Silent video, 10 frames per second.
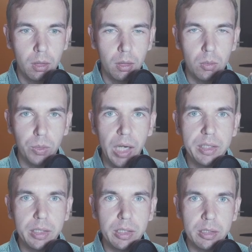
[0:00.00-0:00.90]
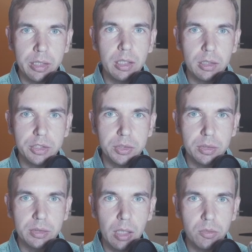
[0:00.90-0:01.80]
Writing in English
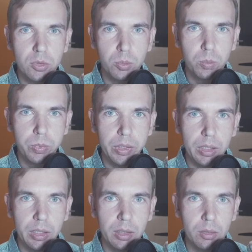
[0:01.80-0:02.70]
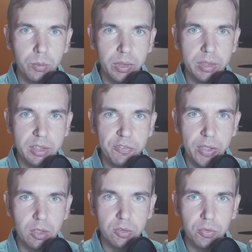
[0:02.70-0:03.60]
turned out to be really
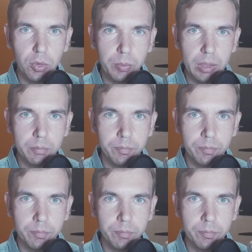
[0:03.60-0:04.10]
difficult for me